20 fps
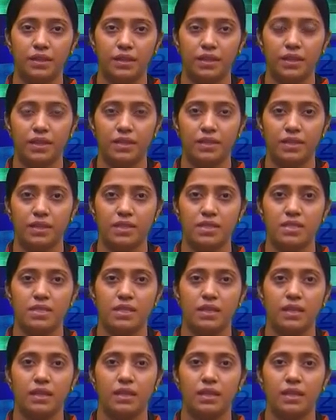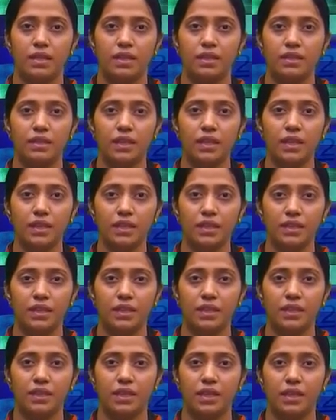trick is, in the
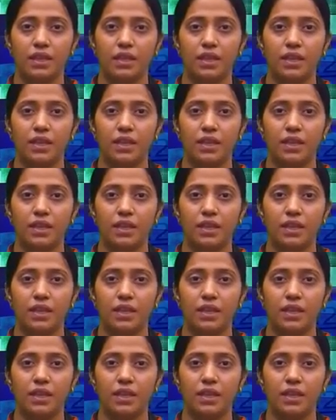integral,